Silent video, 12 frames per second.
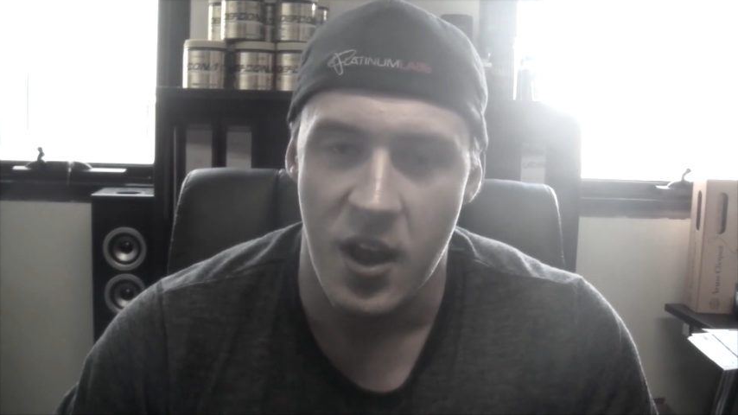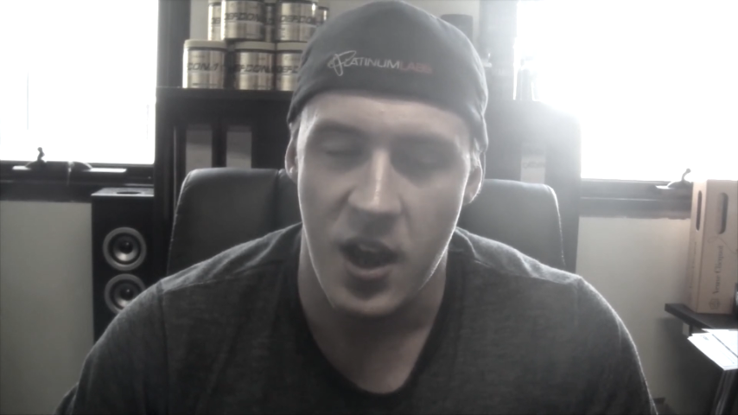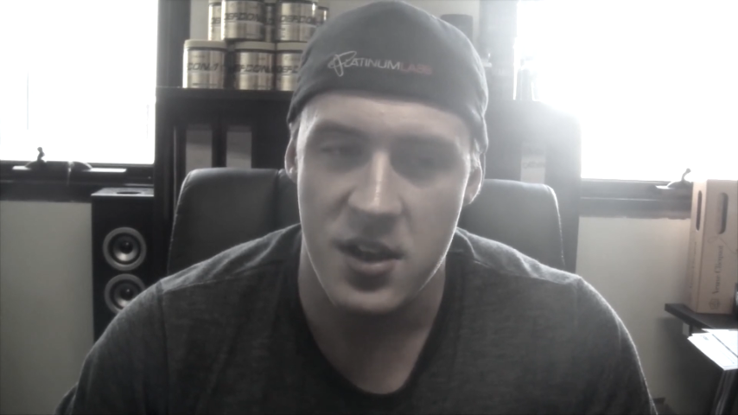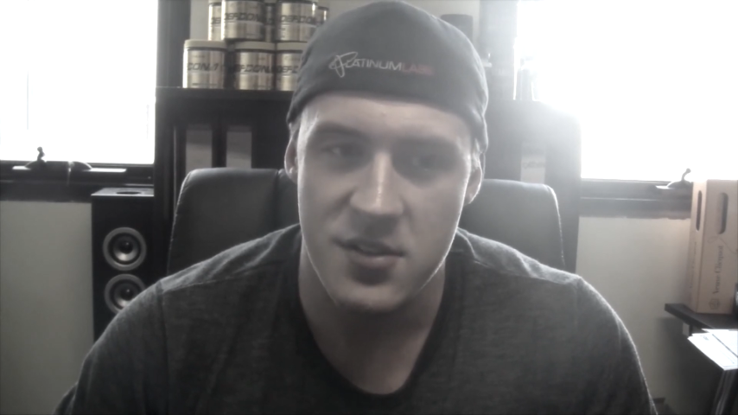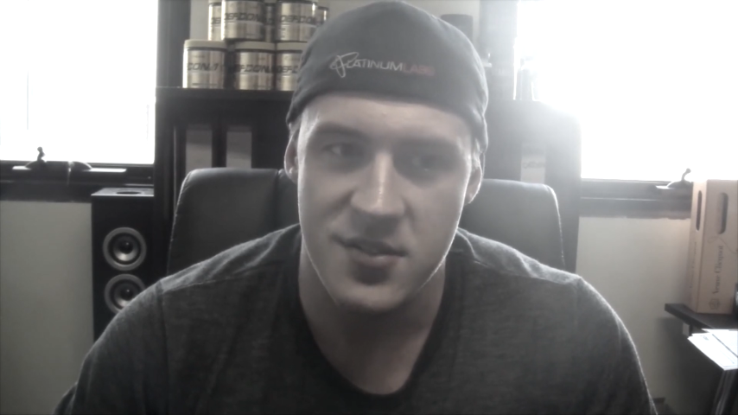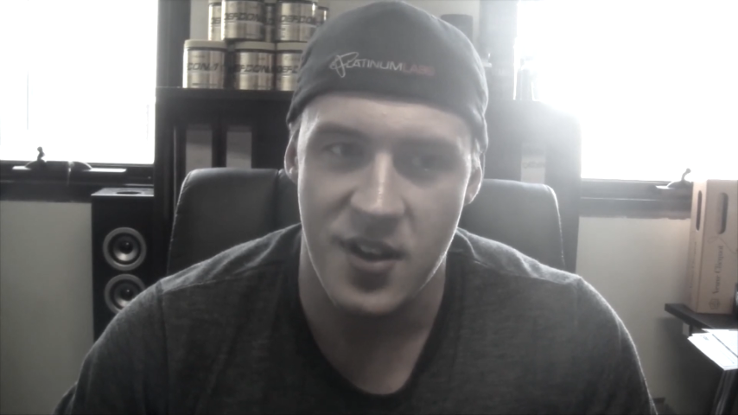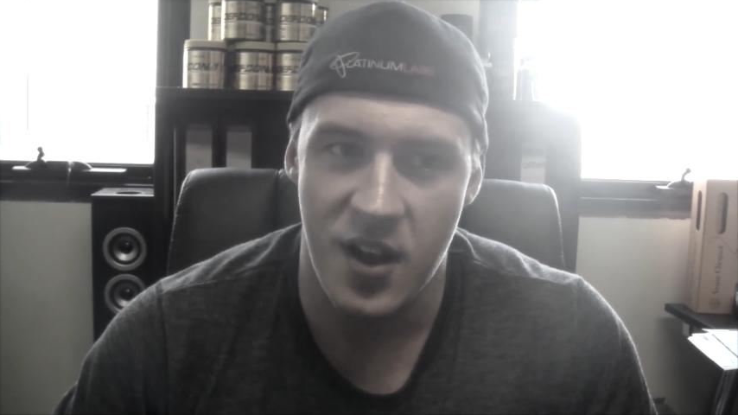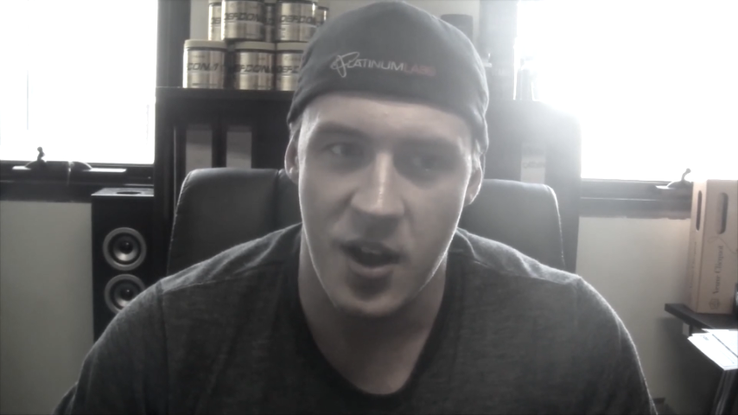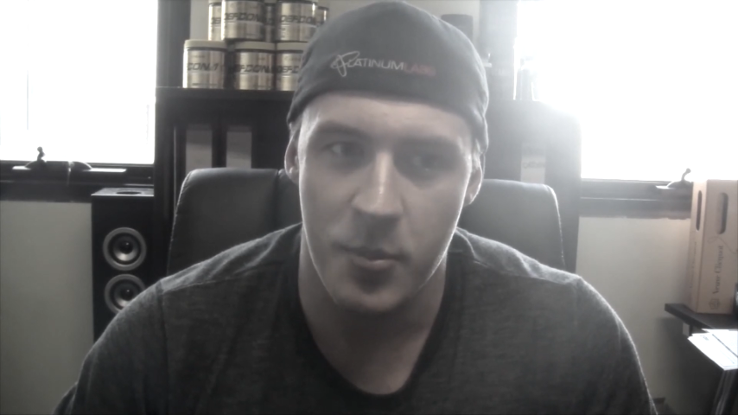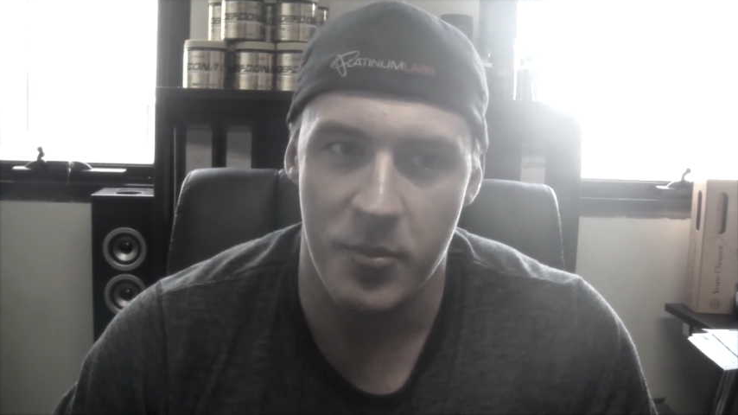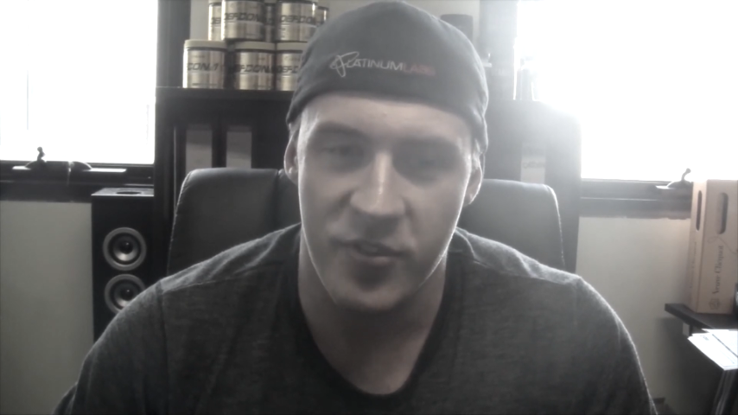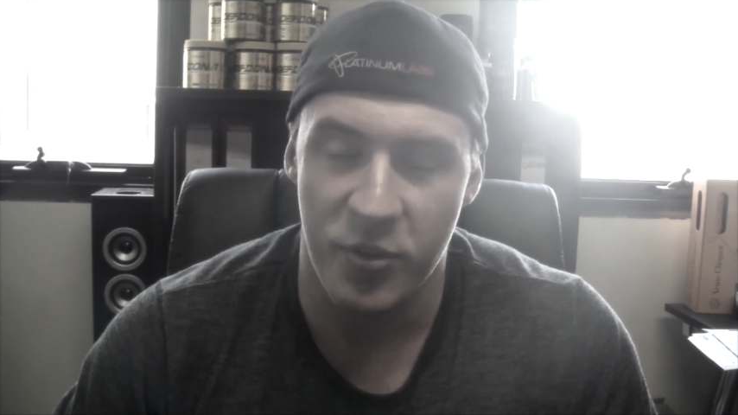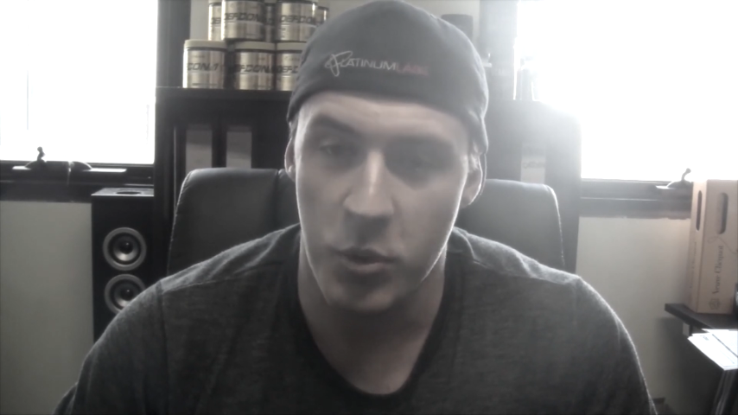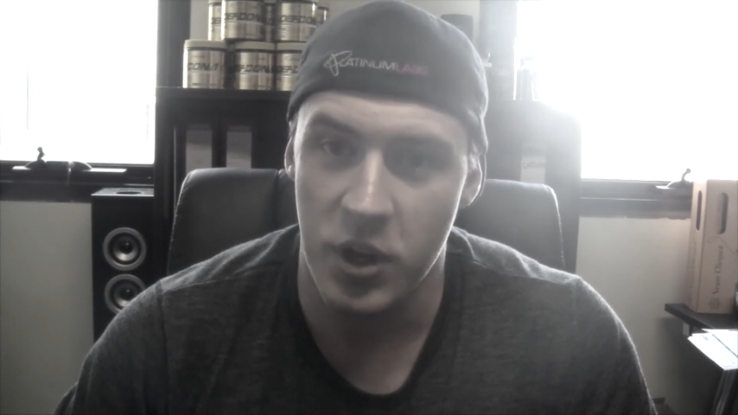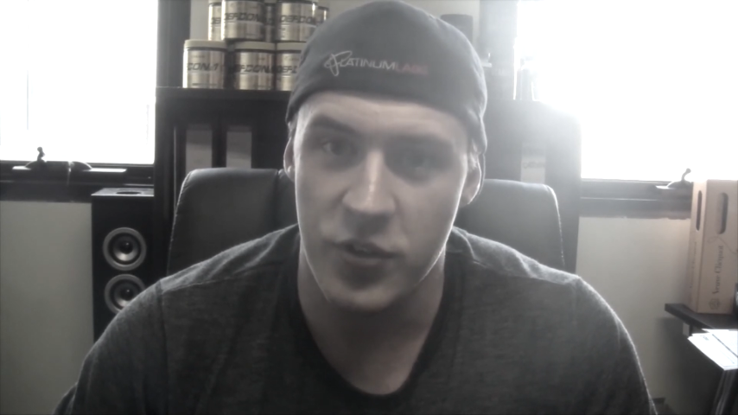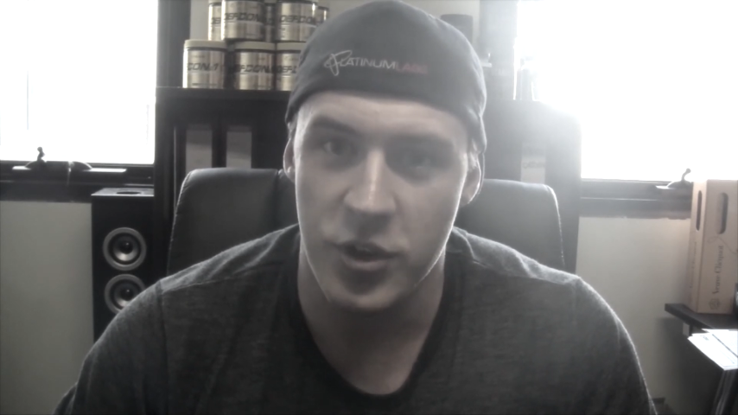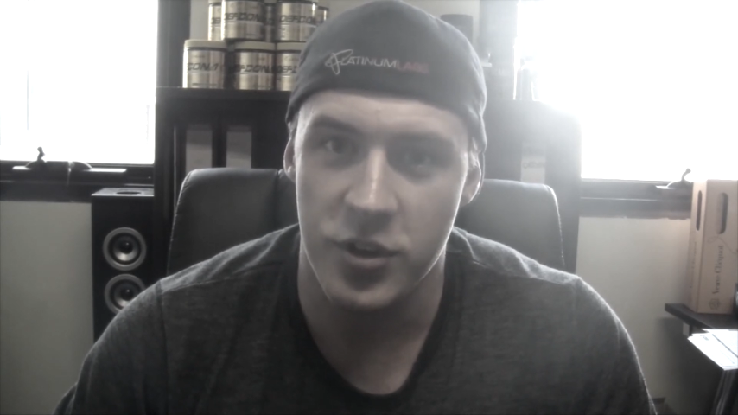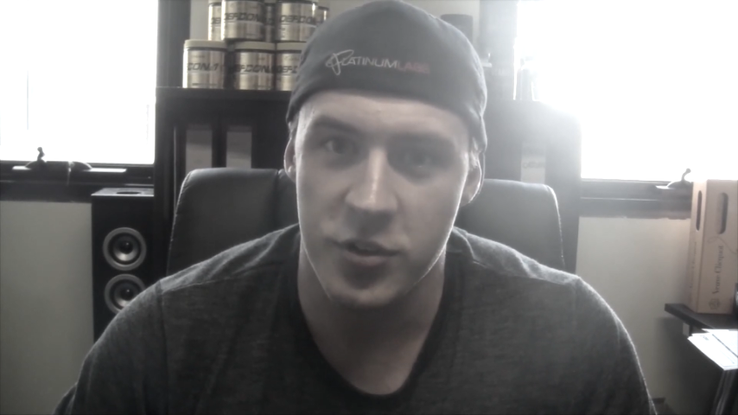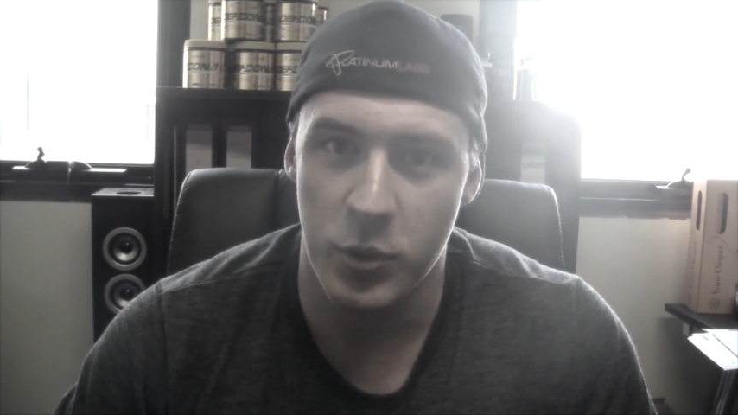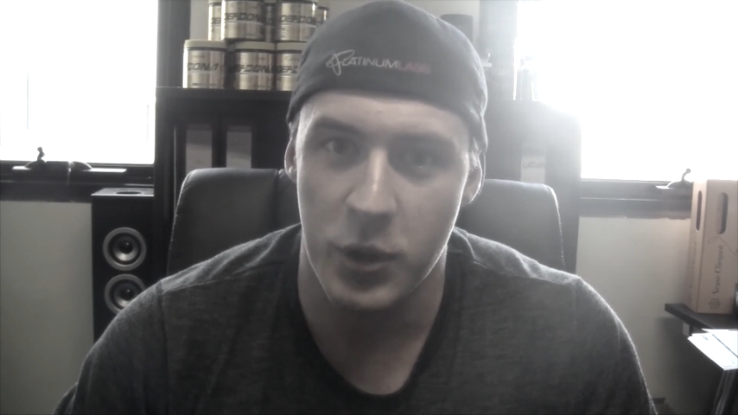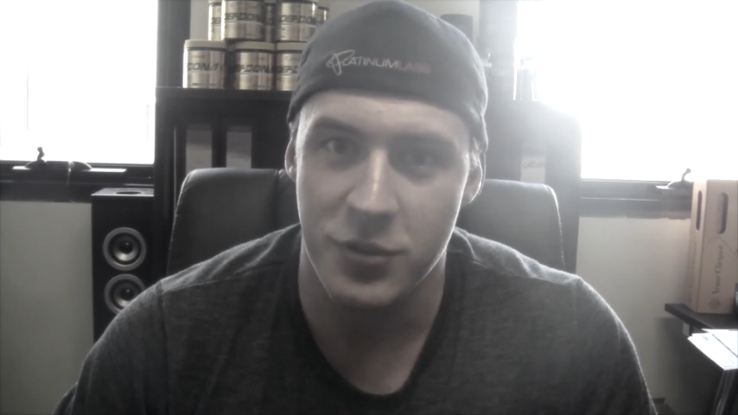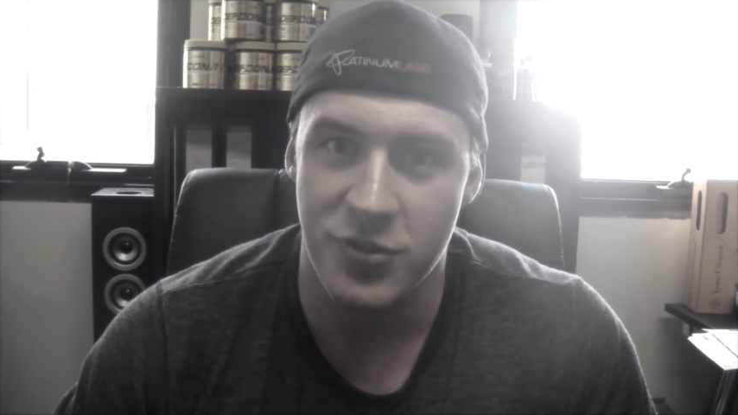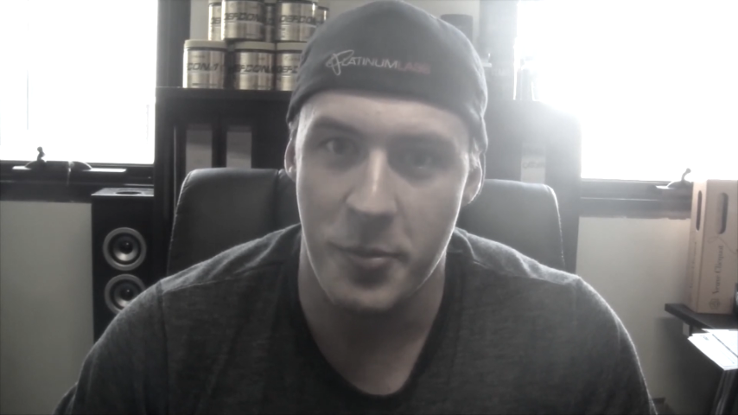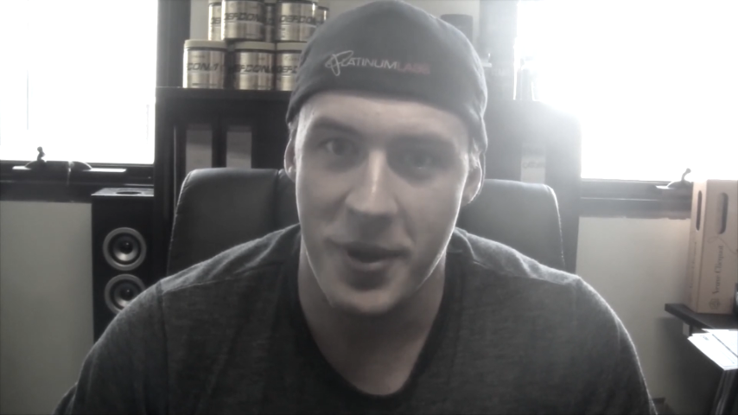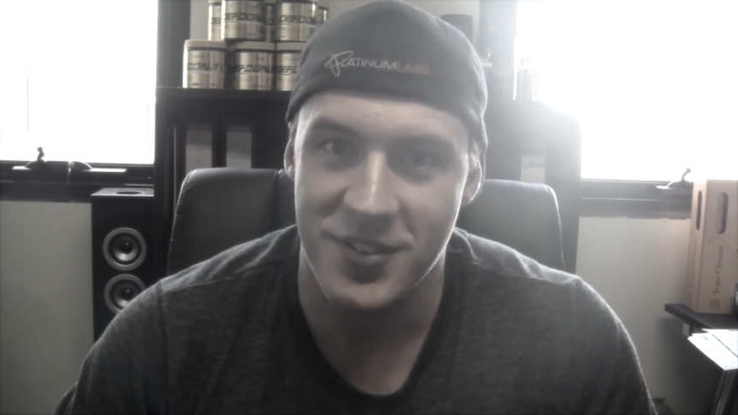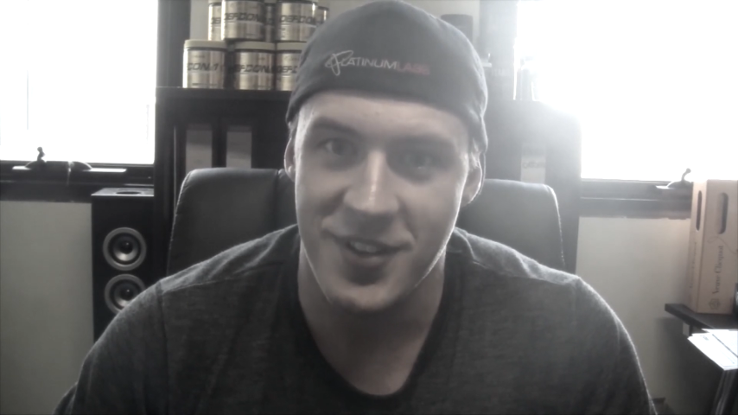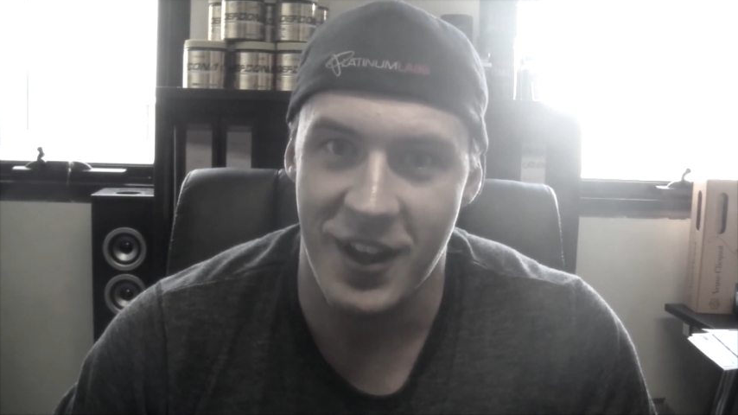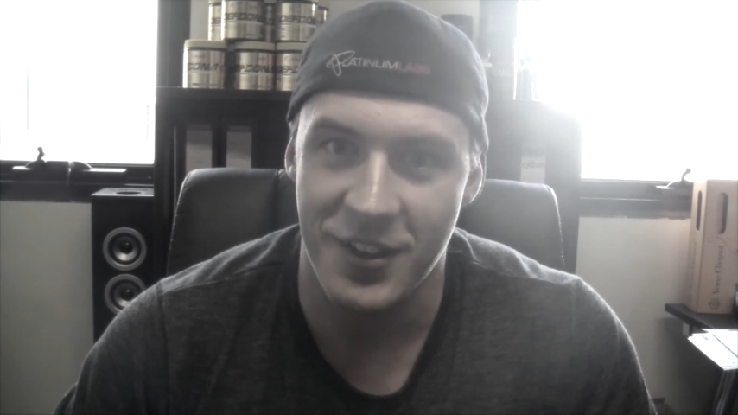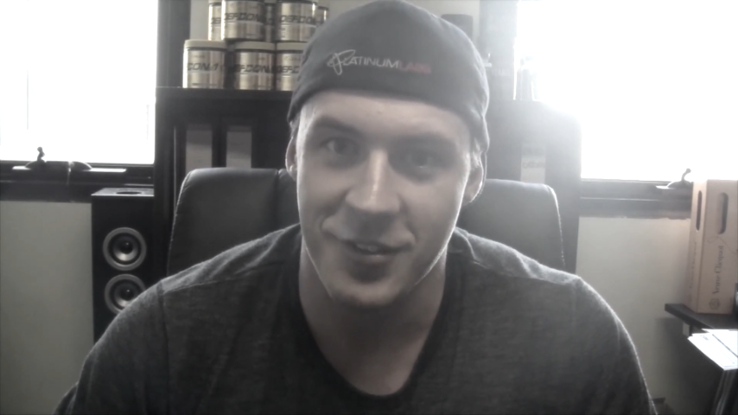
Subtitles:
And from what I've heard as well, it's the best